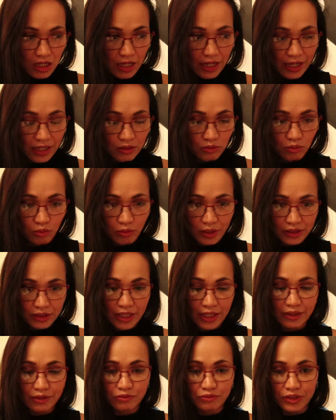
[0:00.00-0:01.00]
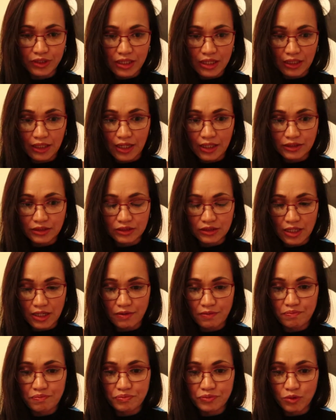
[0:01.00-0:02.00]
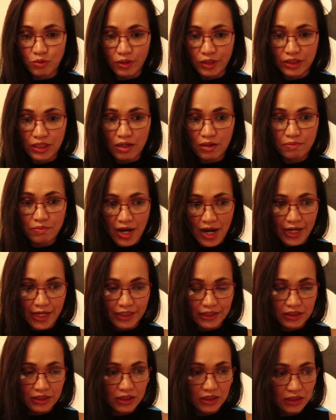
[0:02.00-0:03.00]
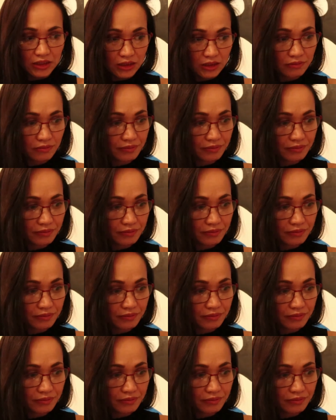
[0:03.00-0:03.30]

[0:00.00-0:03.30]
and when I realize that when I buy this